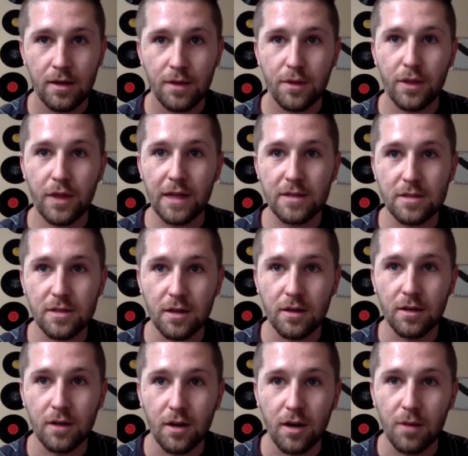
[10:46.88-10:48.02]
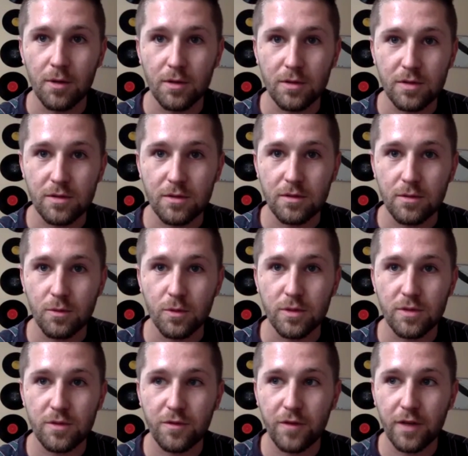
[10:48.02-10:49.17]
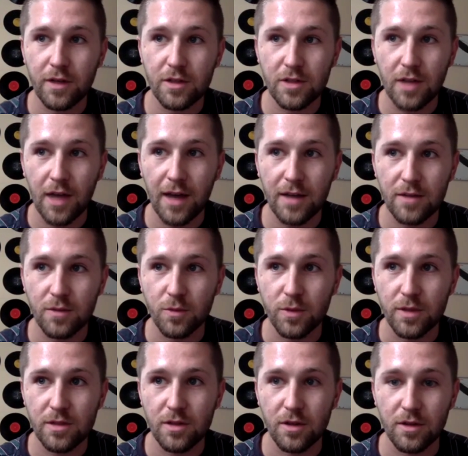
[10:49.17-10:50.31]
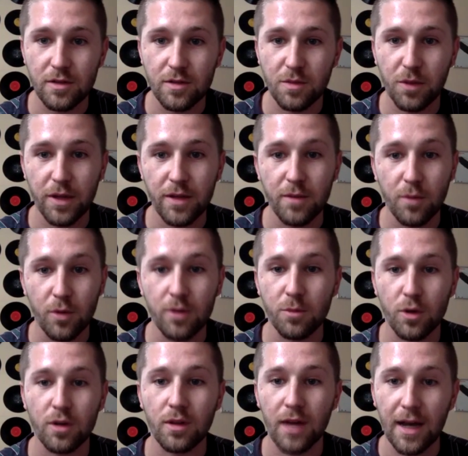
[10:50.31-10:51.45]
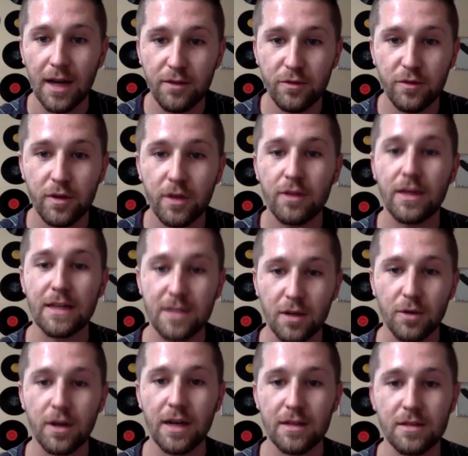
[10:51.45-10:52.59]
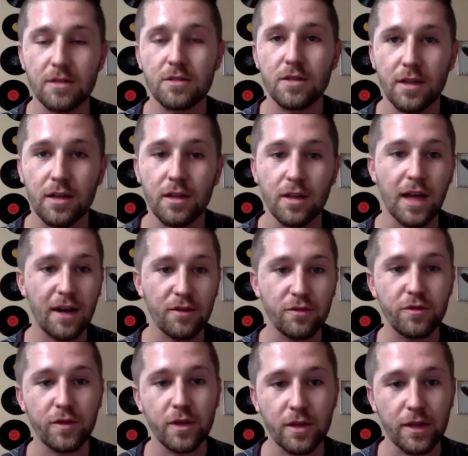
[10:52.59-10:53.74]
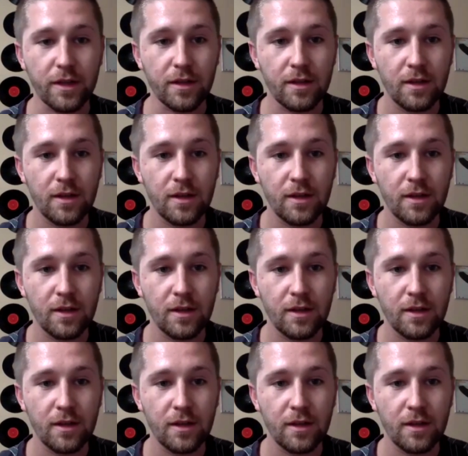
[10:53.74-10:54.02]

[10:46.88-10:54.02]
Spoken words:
that song almost was finished as we started to play it more and more live. That's how it has such like a live feeling.